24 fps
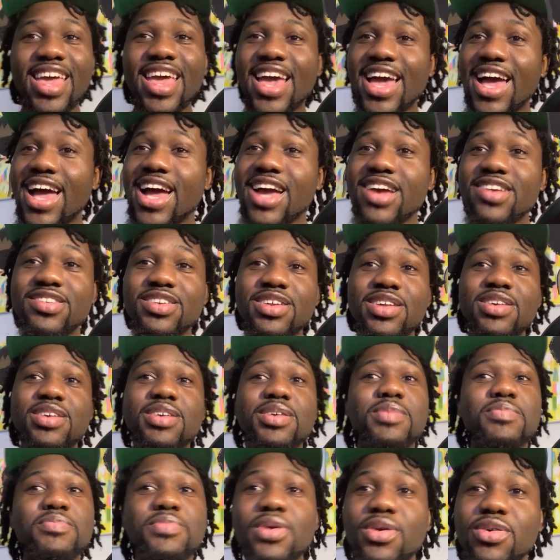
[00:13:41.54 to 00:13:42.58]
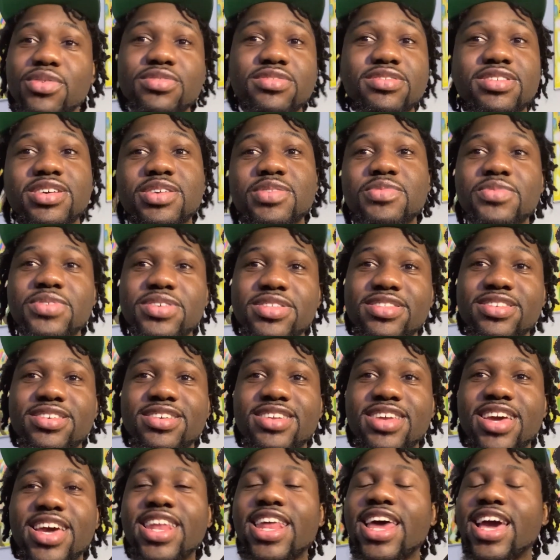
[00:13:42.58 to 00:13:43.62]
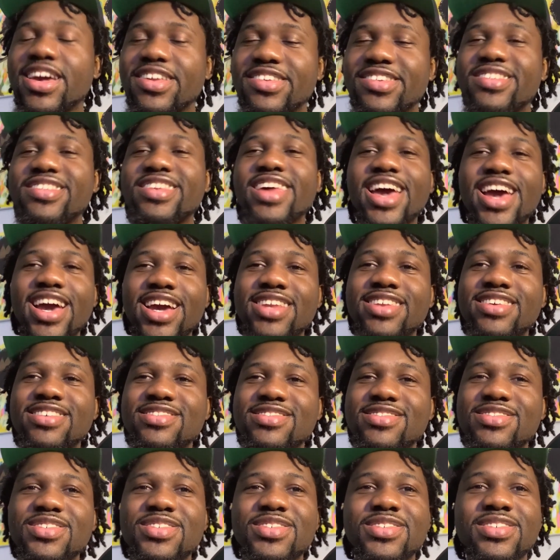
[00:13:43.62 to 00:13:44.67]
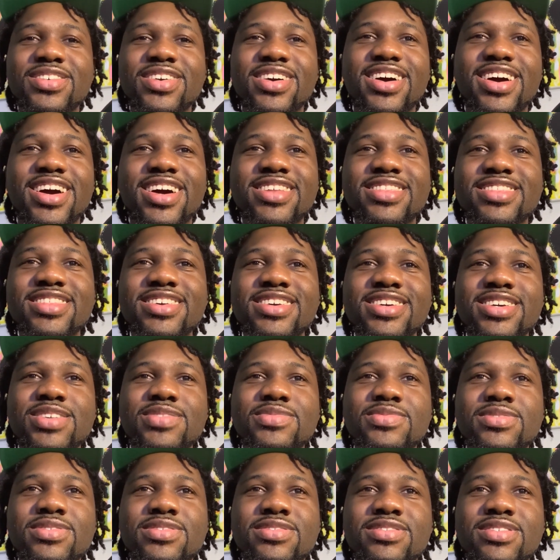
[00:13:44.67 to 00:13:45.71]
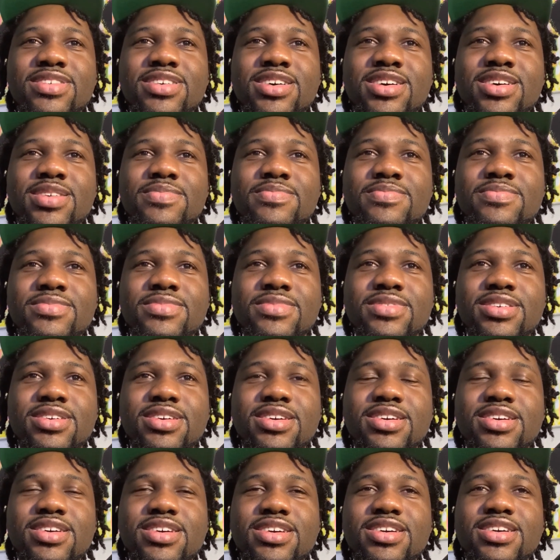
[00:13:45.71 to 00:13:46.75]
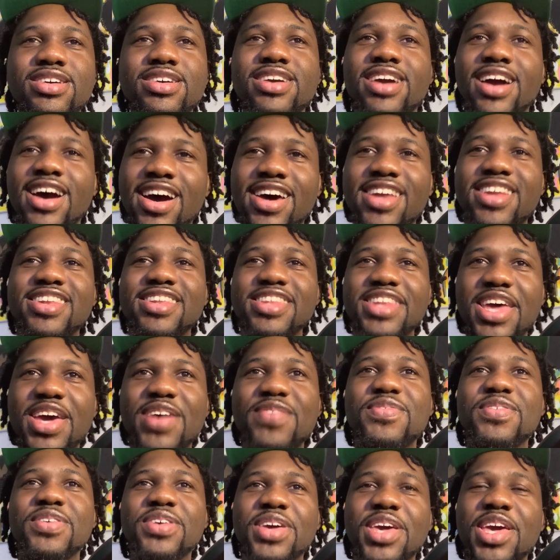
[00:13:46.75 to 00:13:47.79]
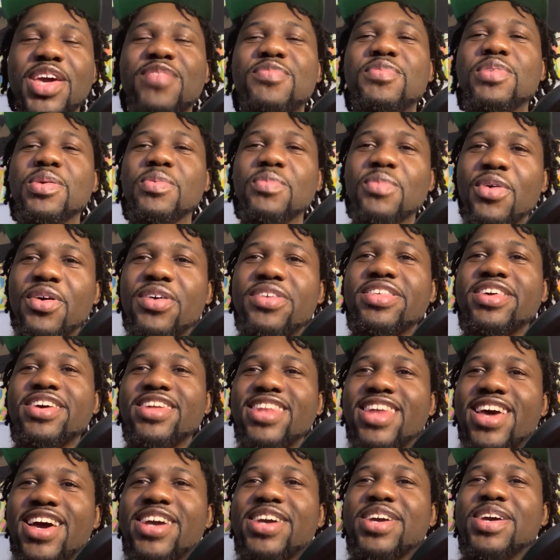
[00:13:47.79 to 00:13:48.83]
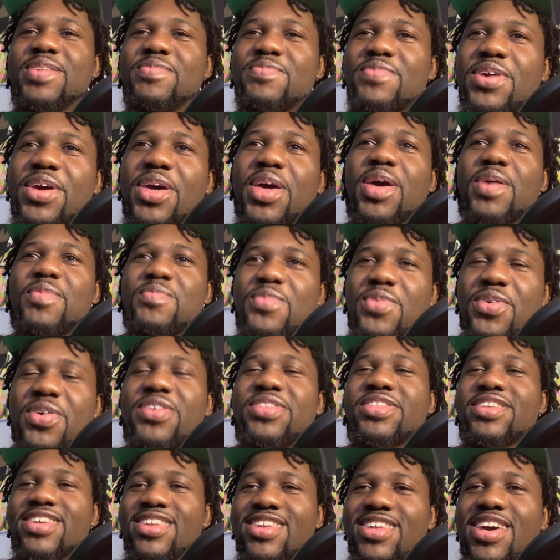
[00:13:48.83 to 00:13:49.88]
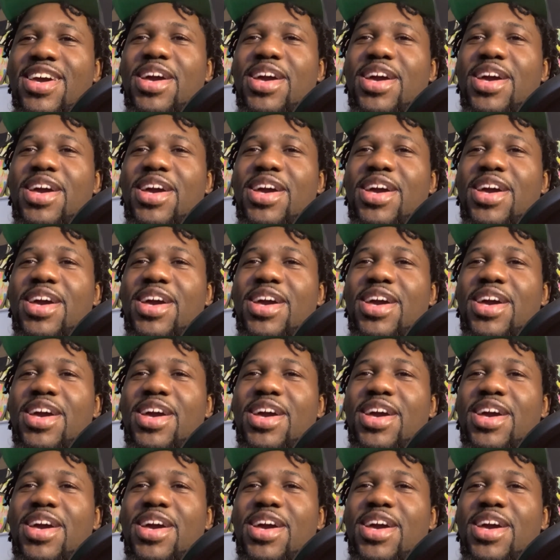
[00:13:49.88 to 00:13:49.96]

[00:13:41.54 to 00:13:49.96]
actually posting with it, and I actually tagged his song. I think it was God will never give me more than I can bear, more than